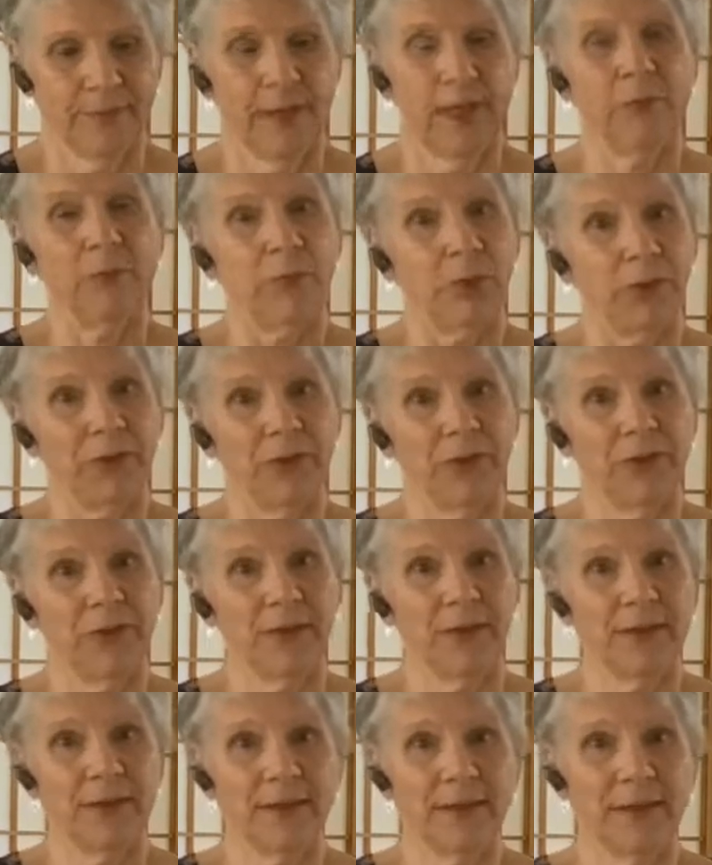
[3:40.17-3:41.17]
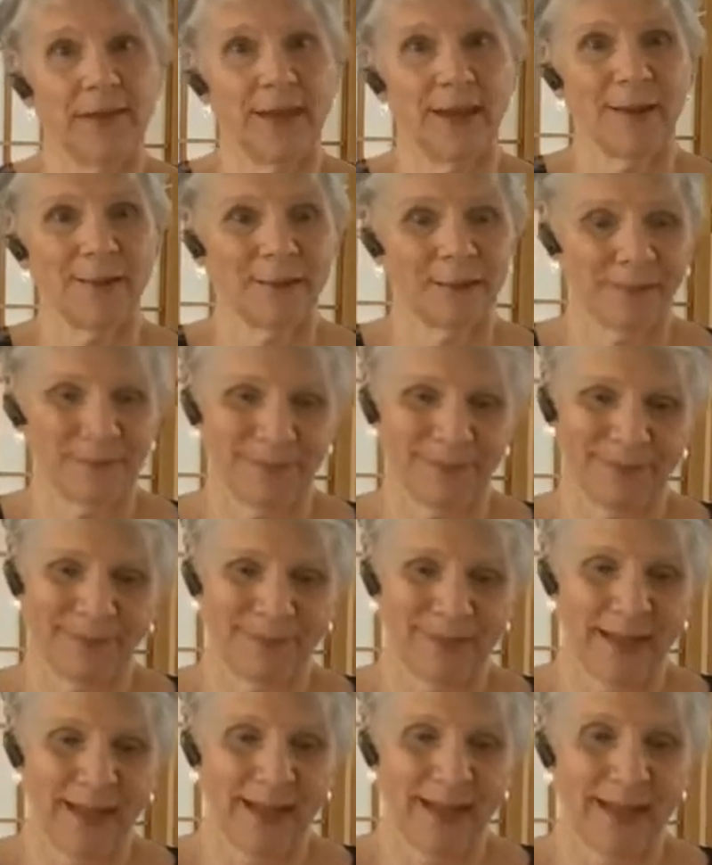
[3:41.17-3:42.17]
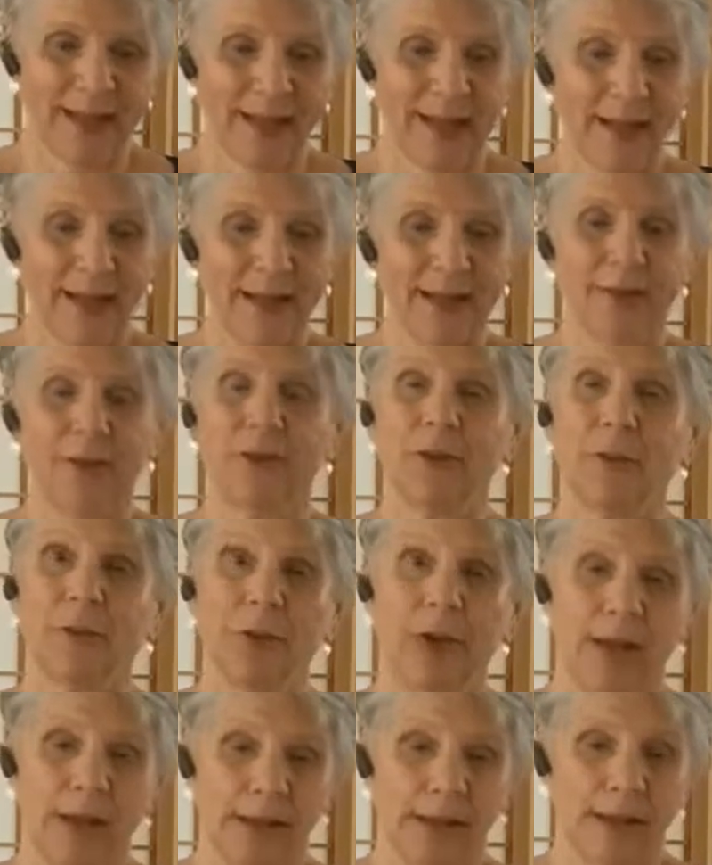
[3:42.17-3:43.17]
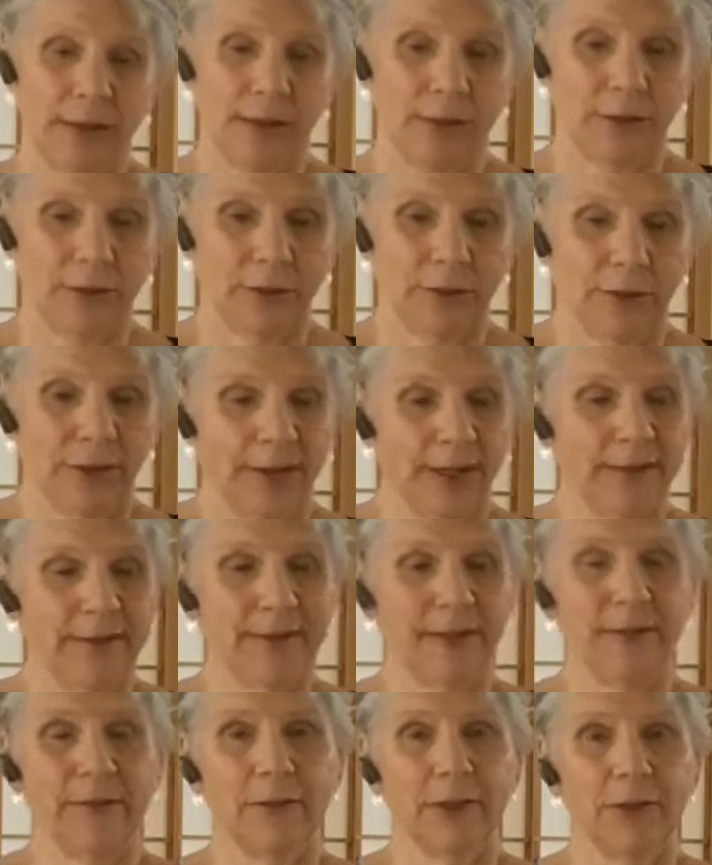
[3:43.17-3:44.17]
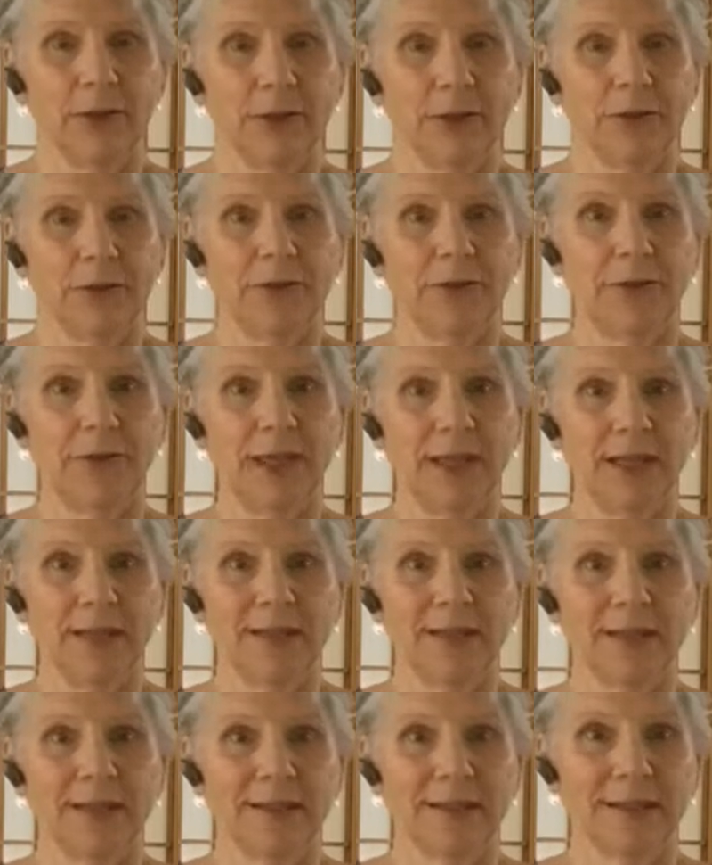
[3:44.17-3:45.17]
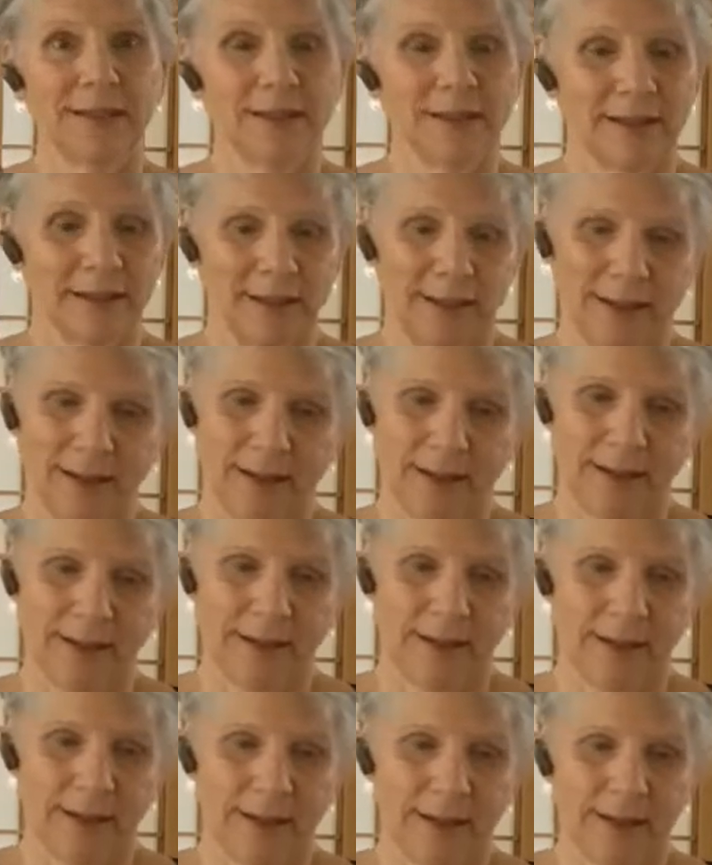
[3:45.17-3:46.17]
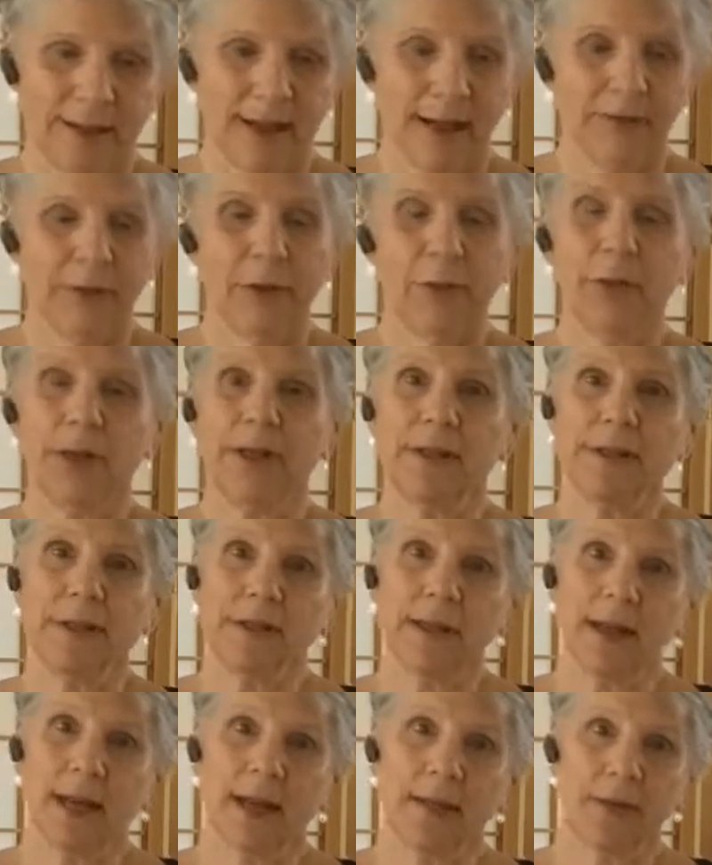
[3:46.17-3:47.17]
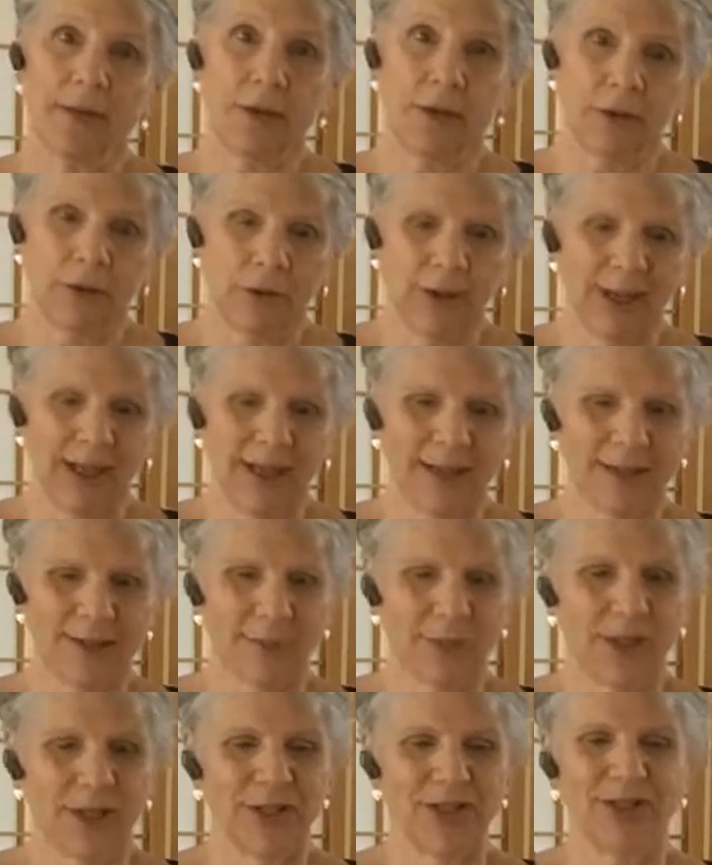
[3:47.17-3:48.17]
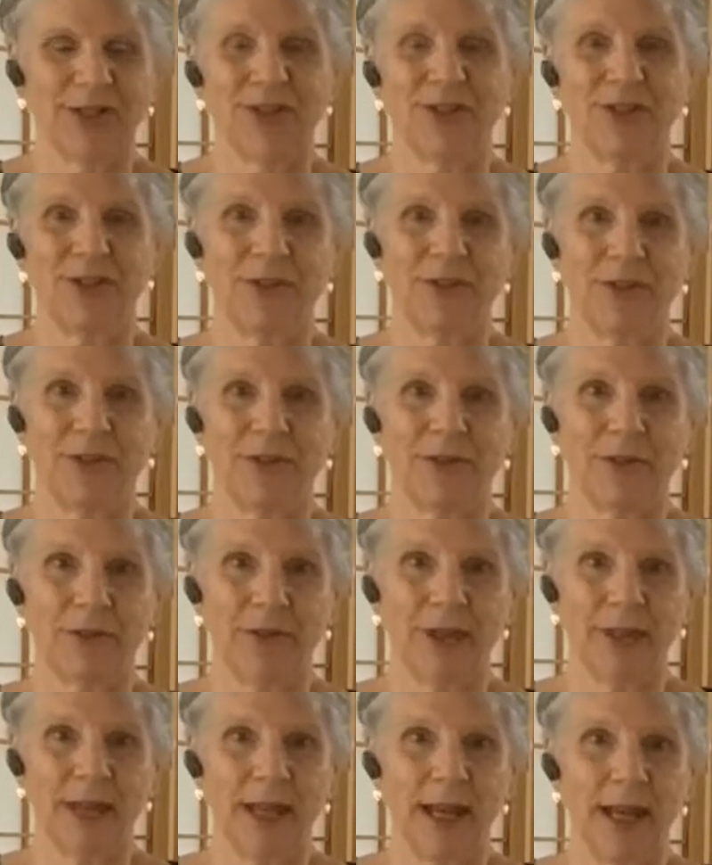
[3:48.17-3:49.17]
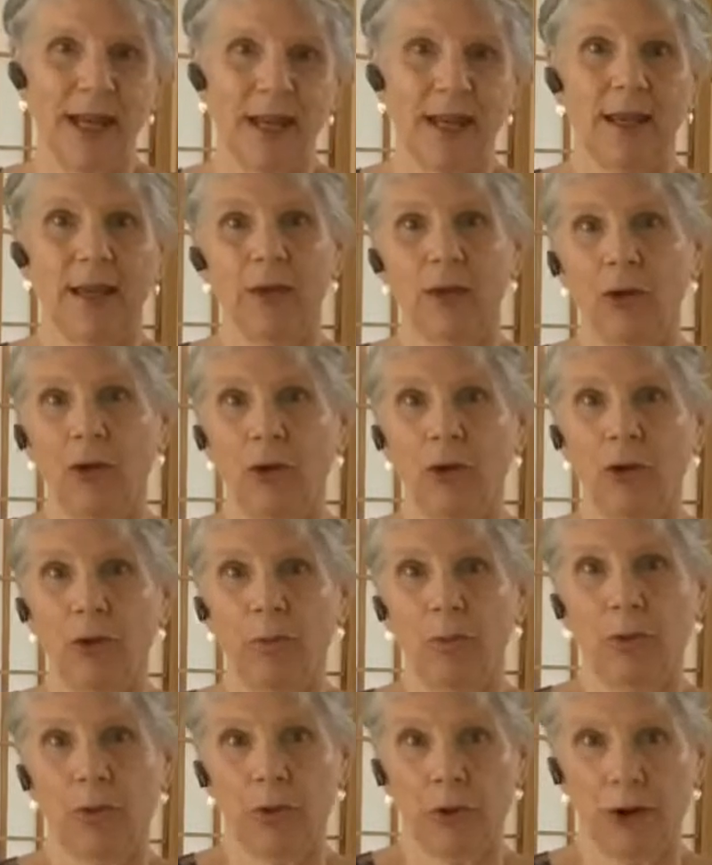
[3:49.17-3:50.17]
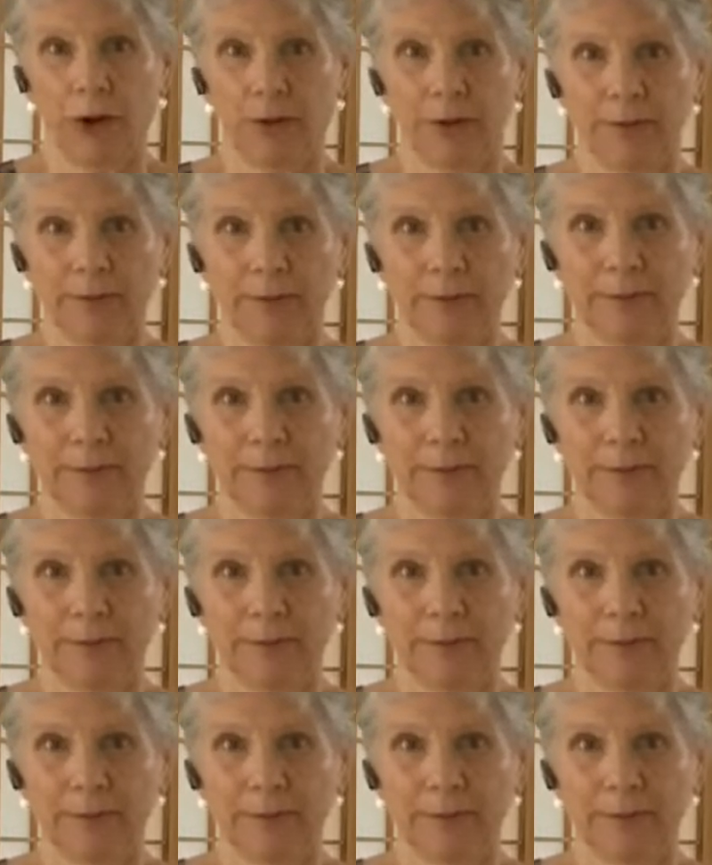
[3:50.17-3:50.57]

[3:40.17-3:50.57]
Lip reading: And Moses says to them, it is the bread the Lord has given you to eat. Everyone is to gather only as much as you need for the day, no more.